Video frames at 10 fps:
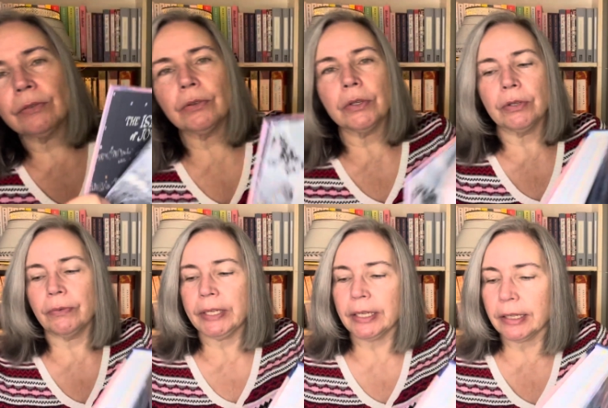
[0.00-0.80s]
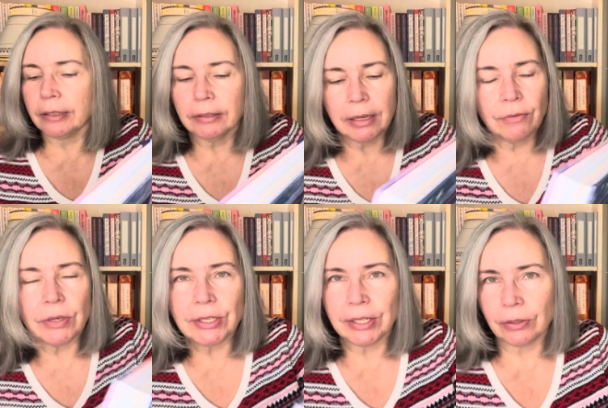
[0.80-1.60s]
forward to reading every
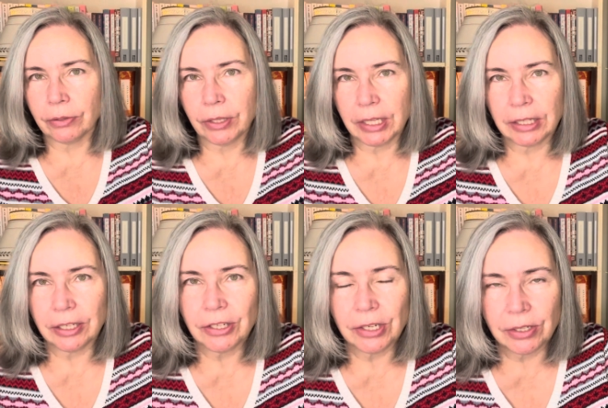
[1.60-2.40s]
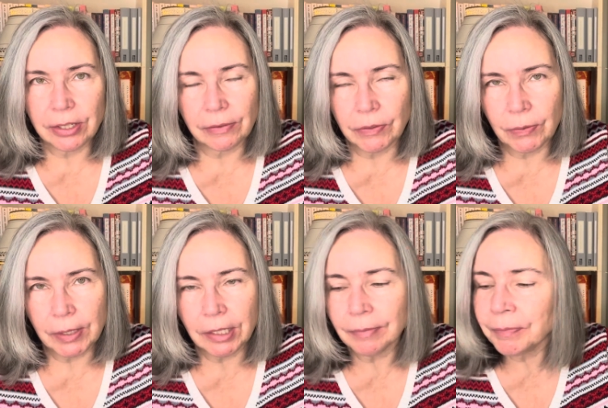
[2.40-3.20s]
single thing that she's ever
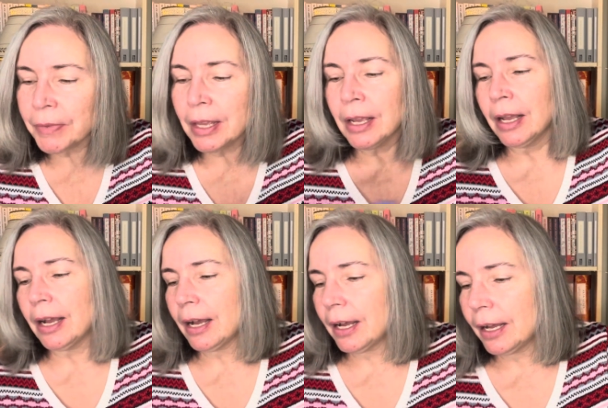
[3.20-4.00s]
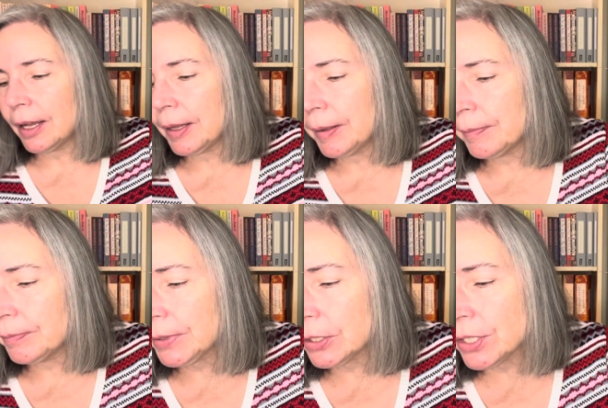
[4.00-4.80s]
written.
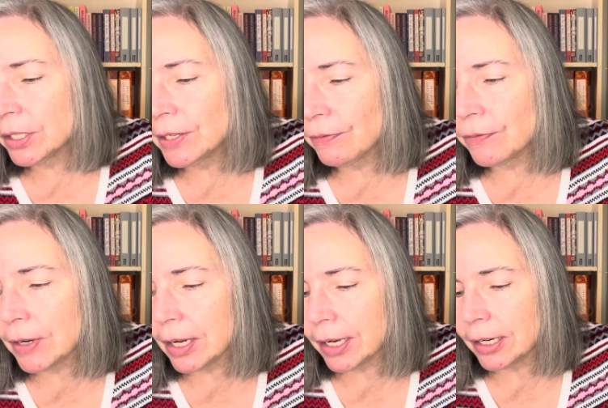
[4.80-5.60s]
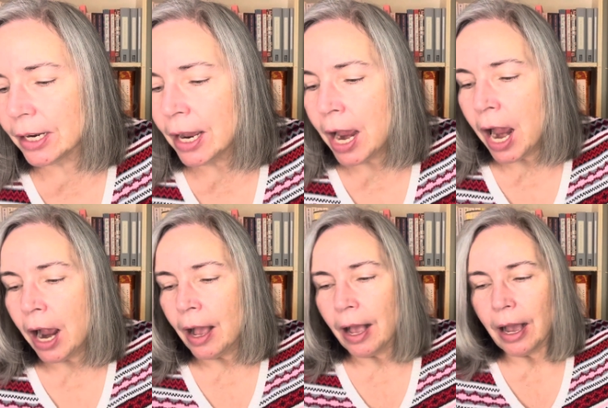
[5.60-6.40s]
Um, they're just fun.
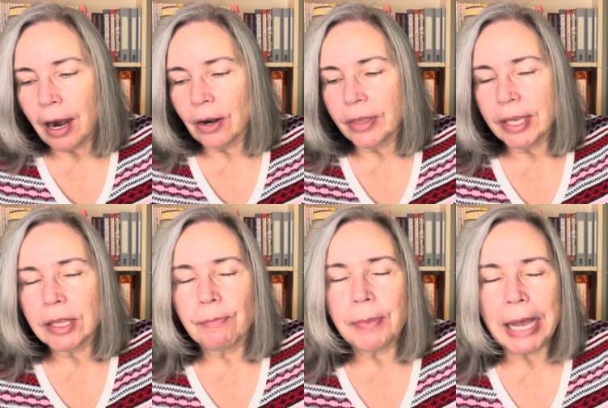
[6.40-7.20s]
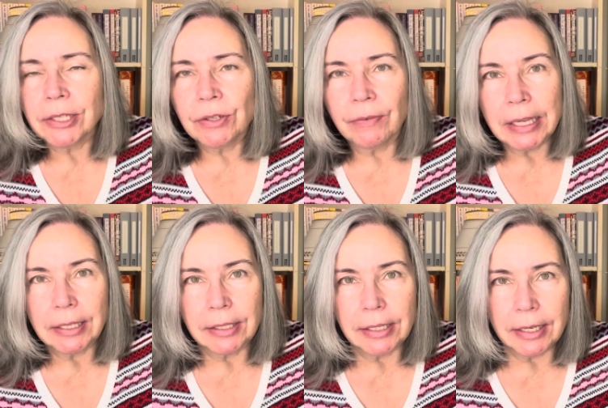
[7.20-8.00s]
Are they the best
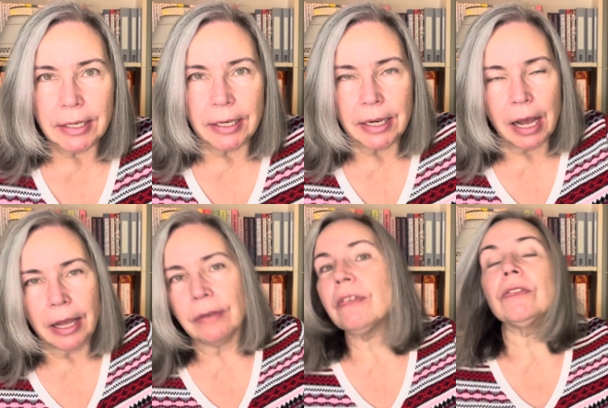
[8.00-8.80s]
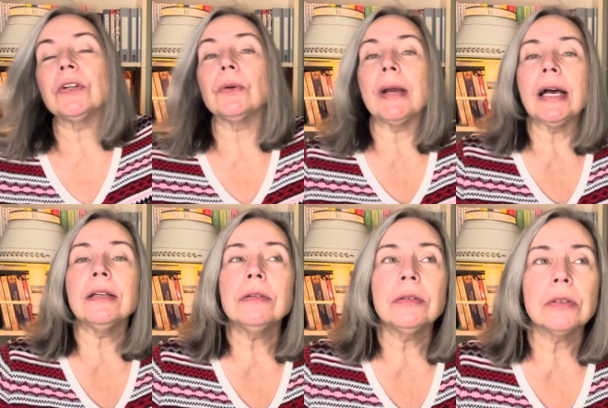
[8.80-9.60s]
fantasy I've ever
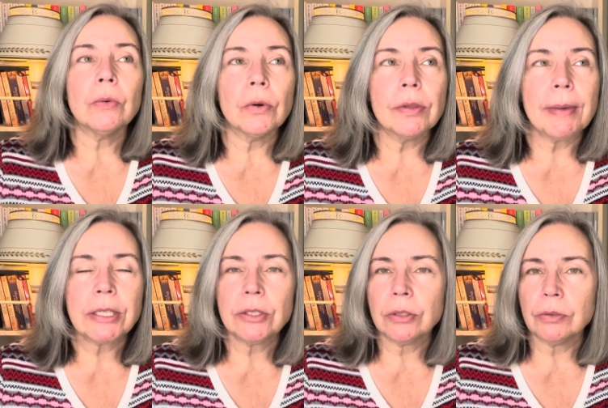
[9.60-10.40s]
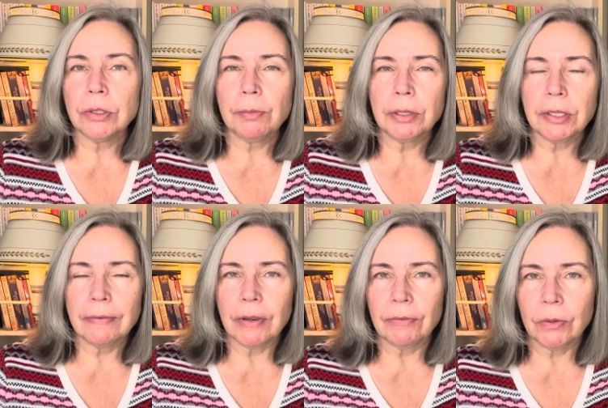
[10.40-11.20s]
read or the best children's books
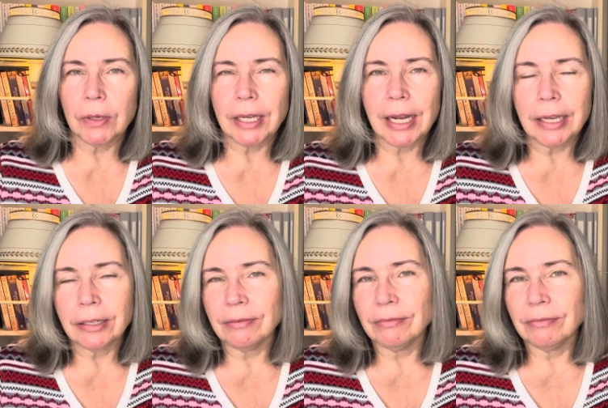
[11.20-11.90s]
I've ever read? I